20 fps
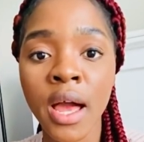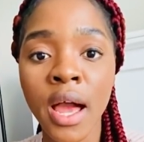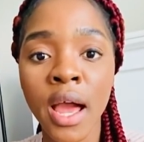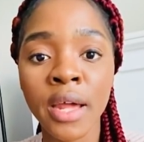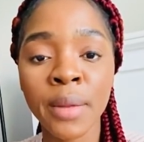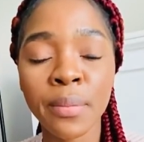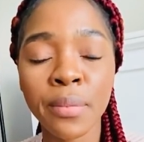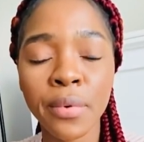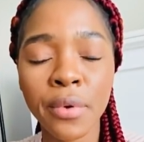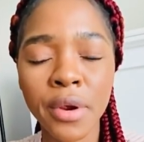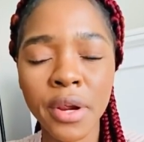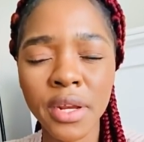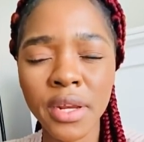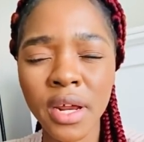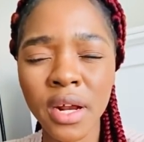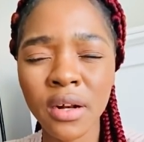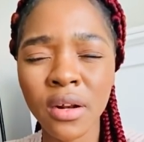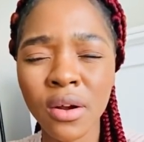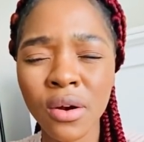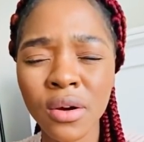I pray
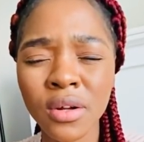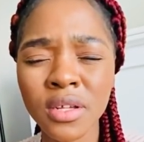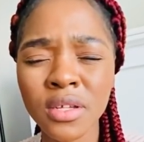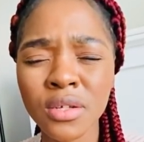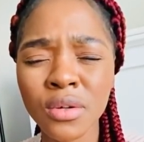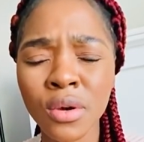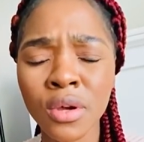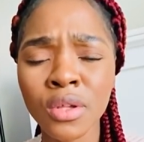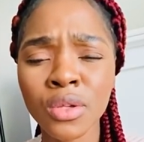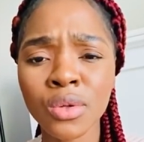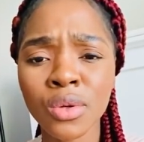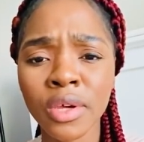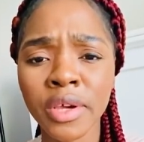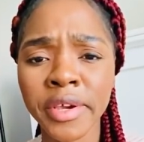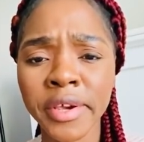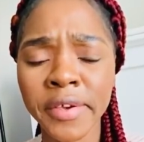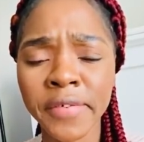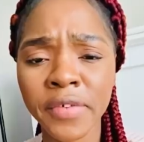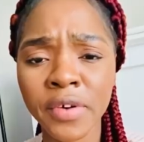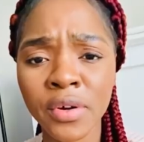that God is going to
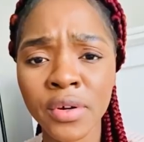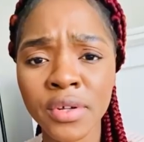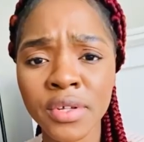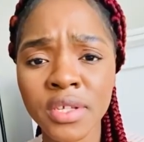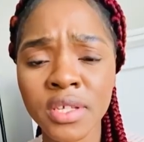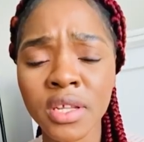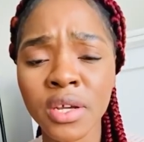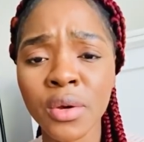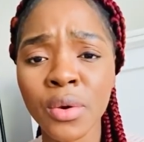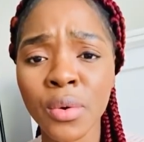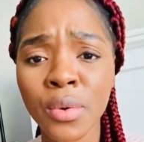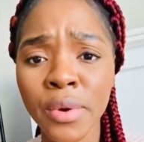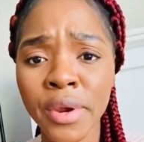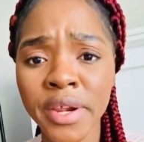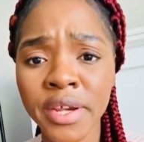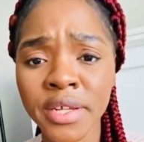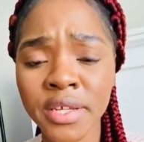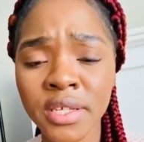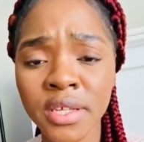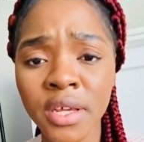give us the
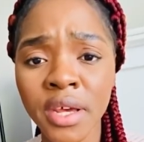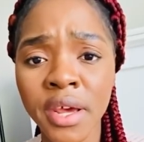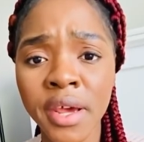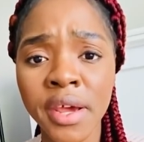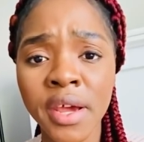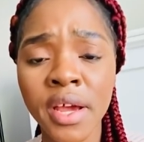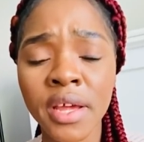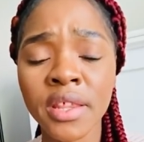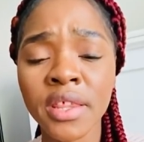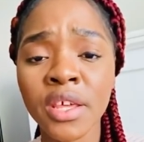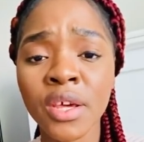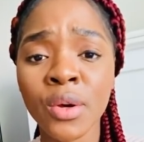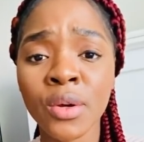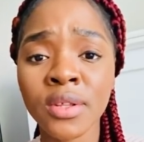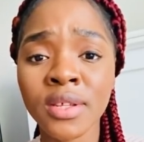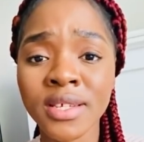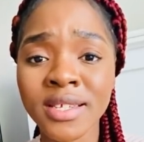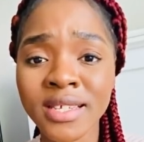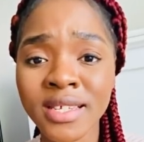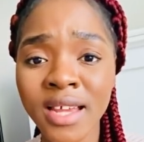grace, the
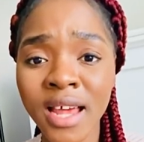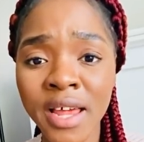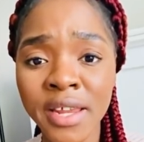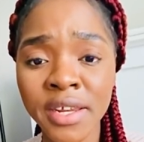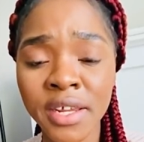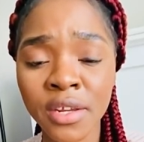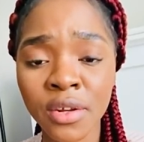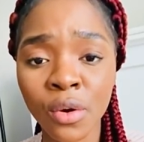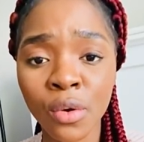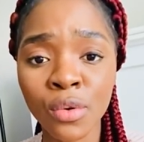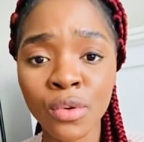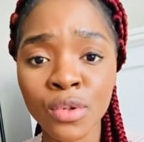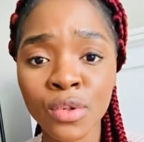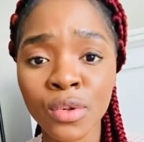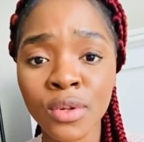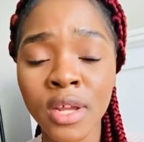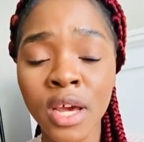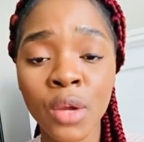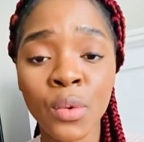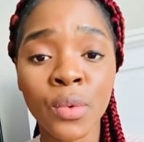understanding also
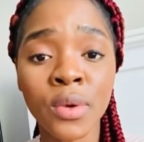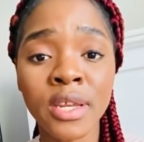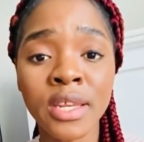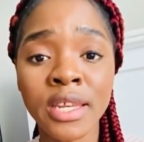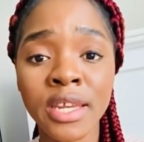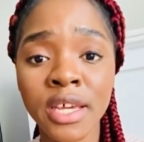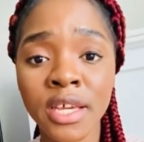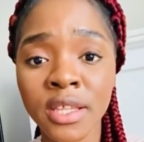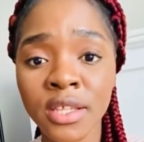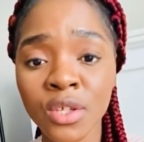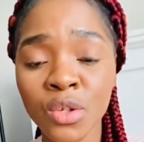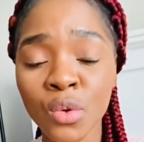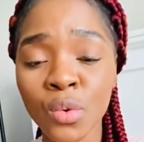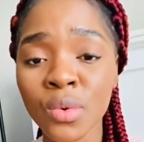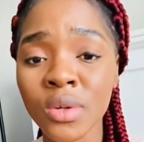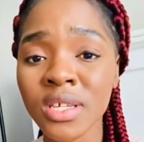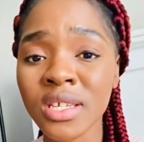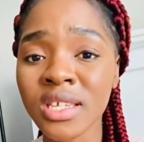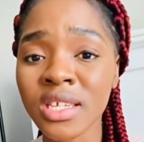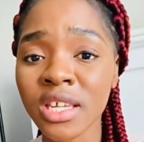that we need to
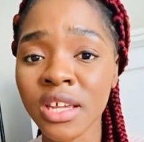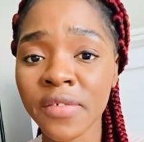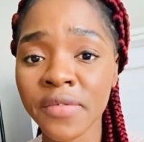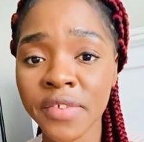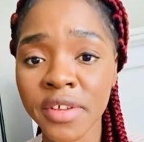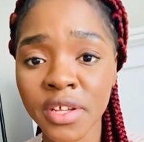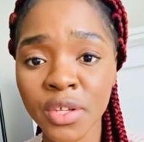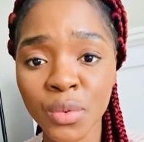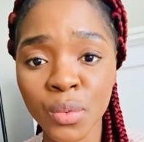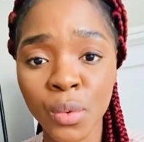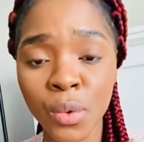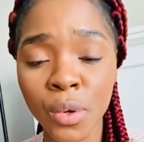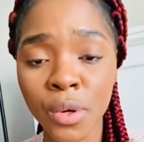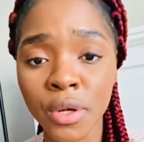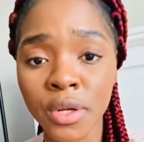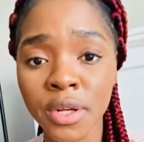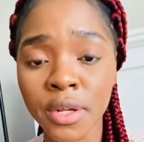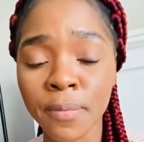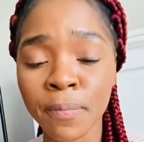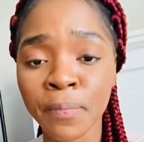receive this
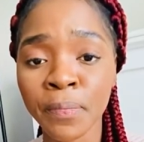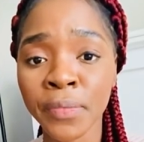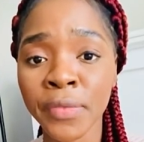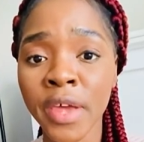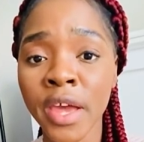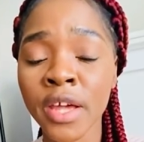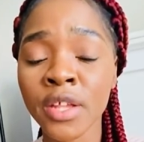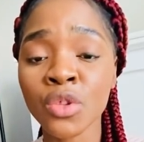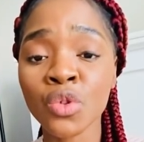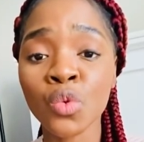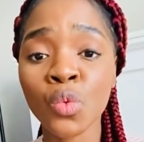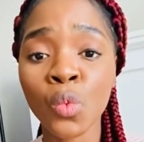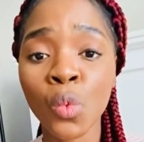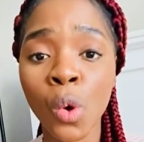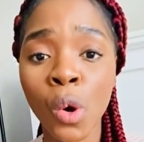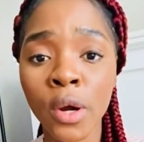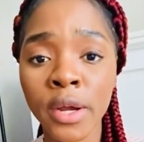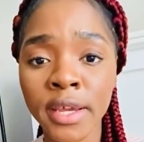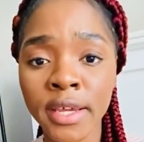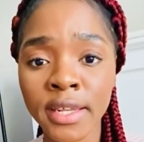word and to
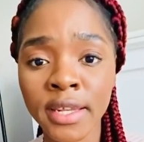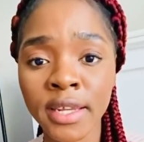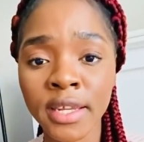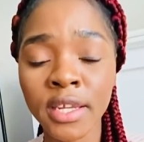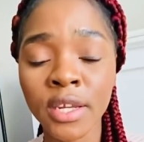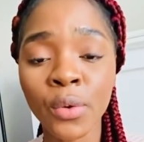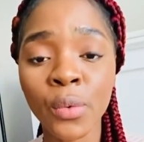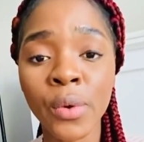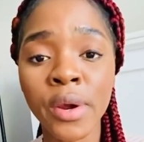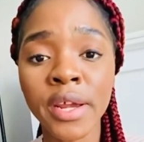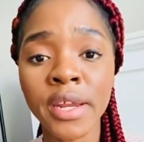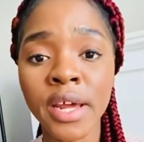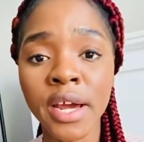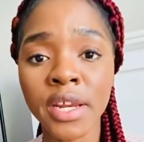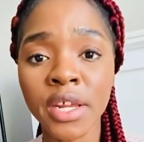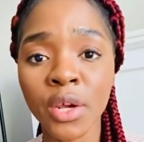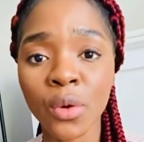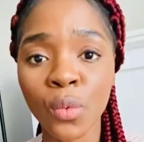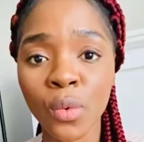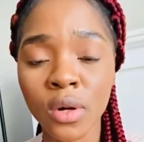walk in it the way that
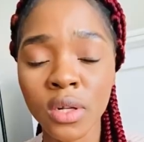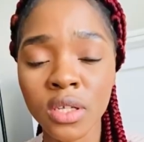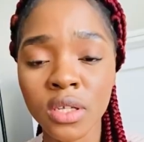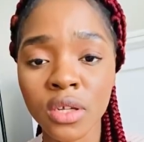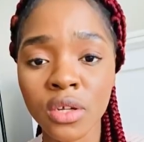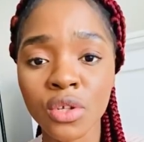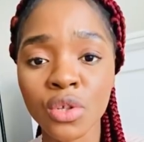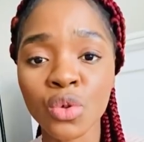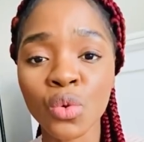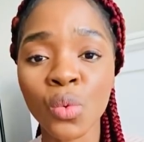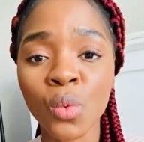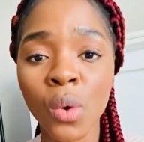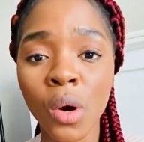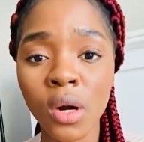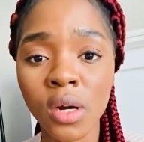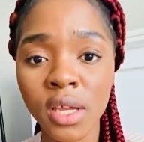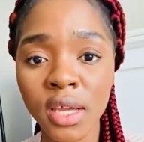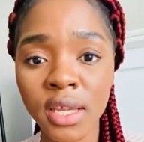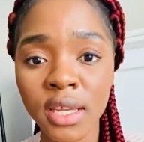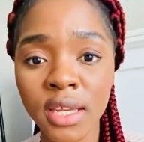He wants us to
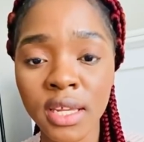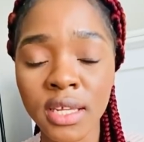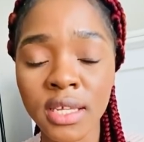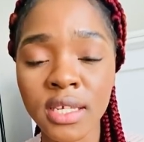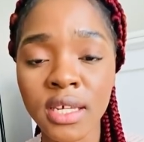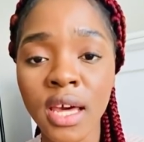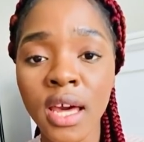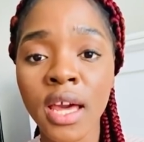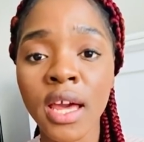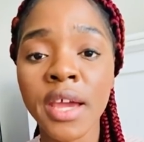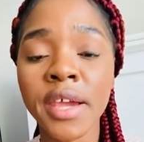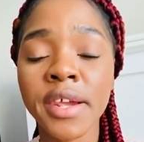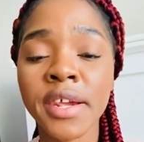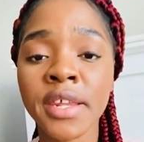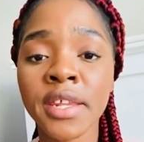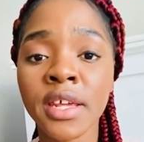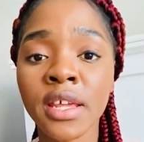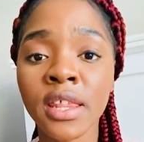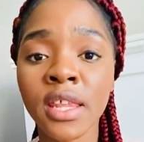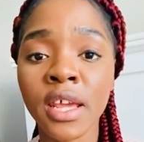walk in it in
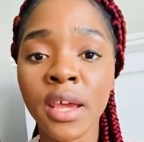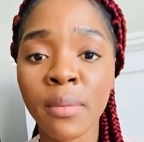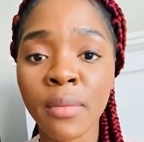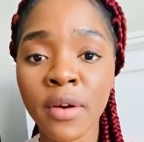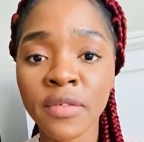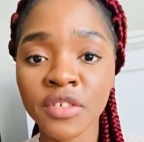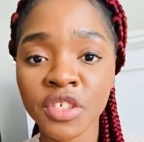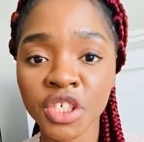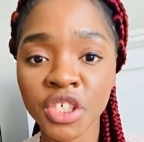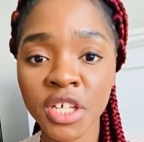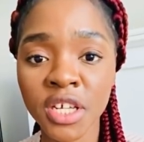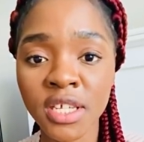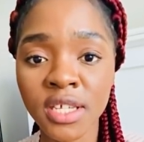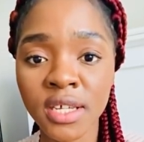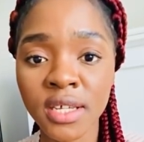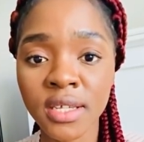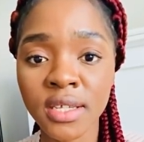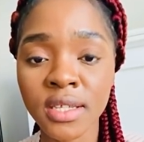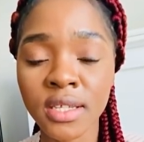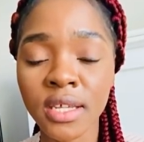the name of
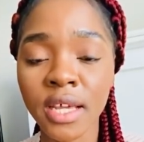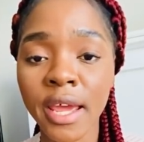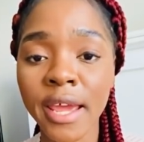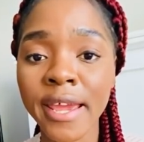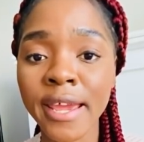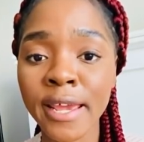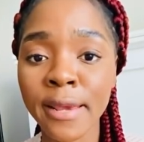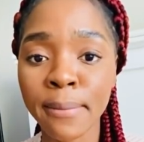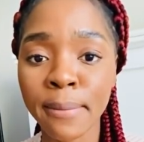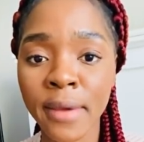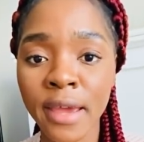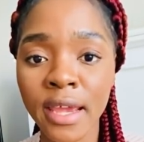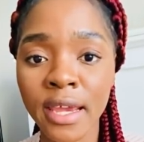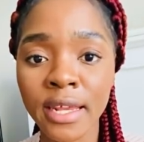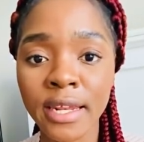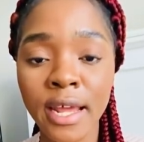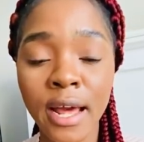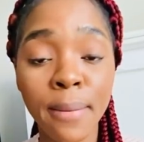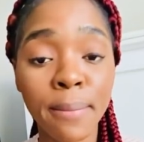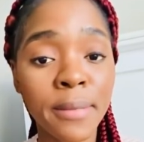Jesus.
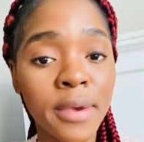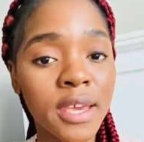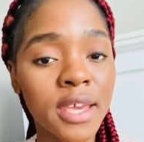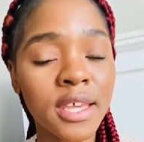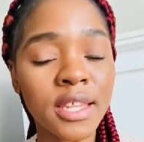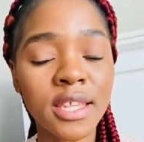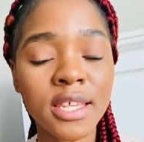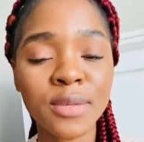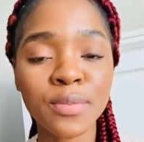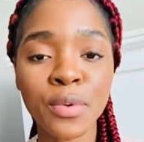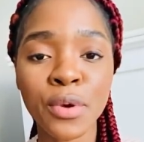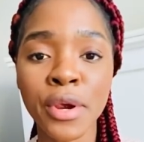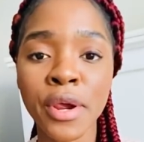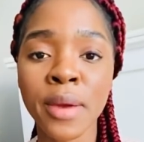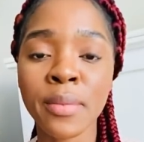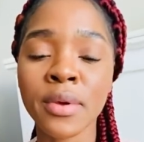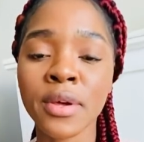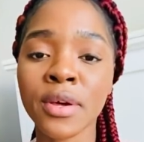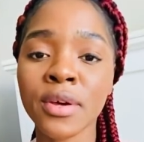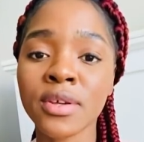Amen. I'm making this prayer
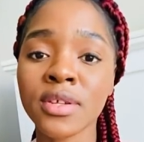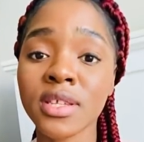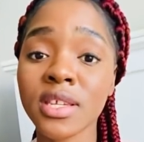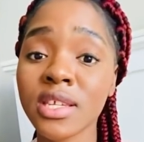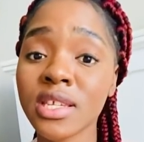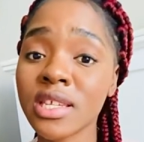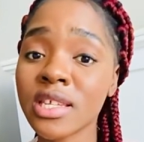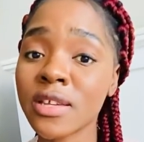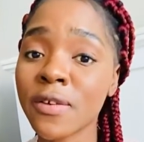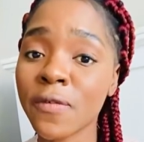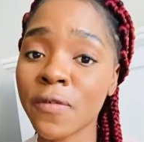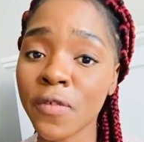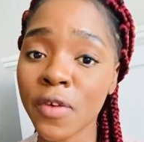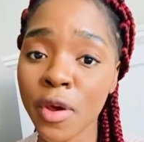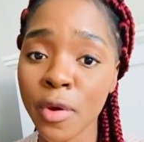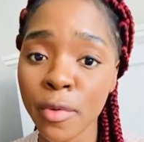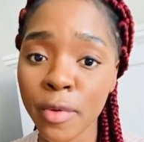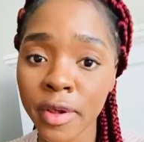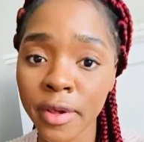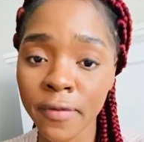because this is a
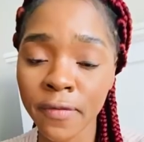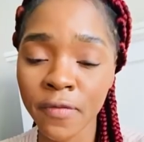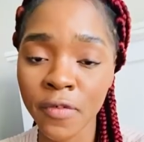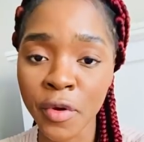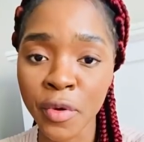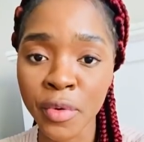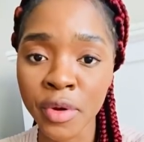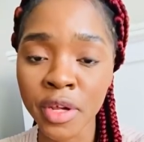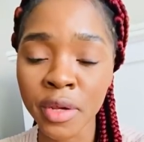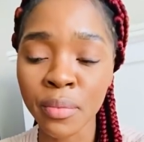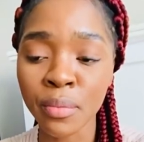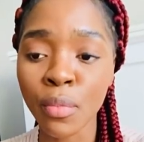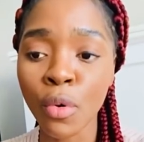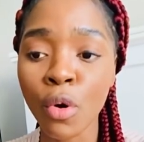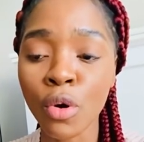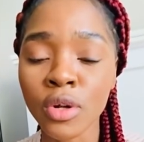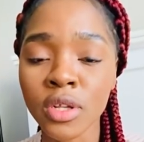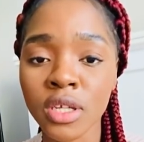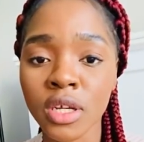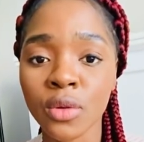very, very
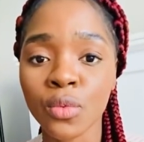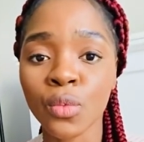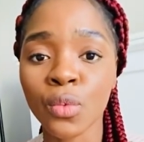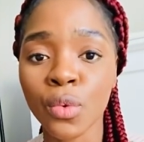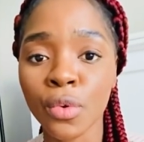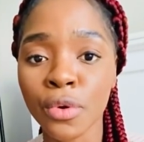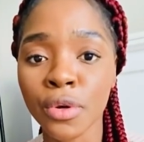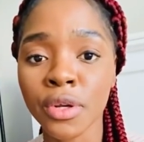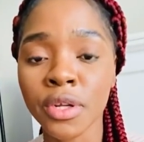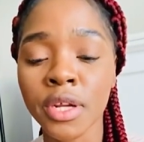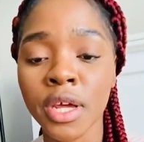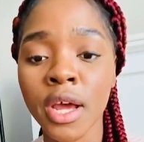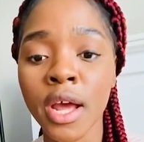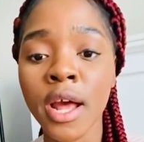important word.